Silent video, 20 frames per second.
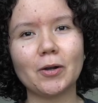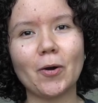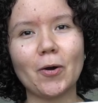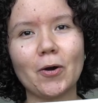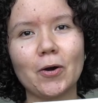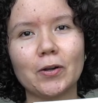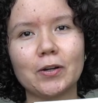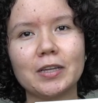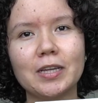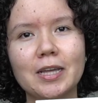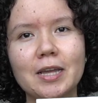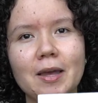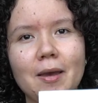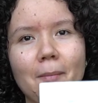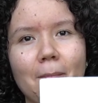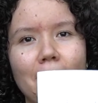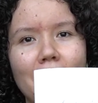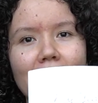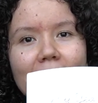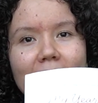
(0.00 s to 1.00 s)
called
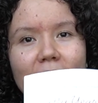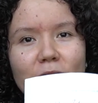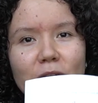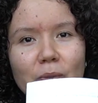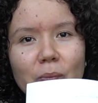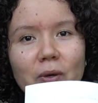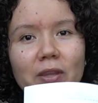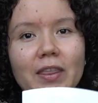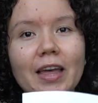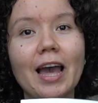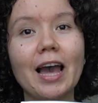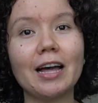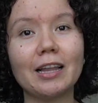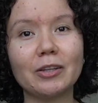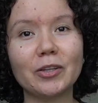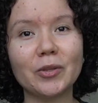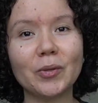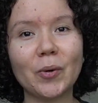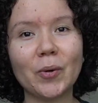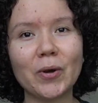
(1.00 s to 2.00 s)
My Year with
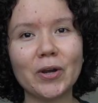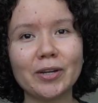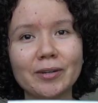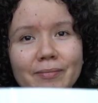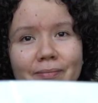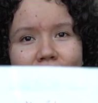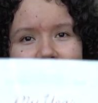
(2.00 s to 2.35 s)
Eleanor.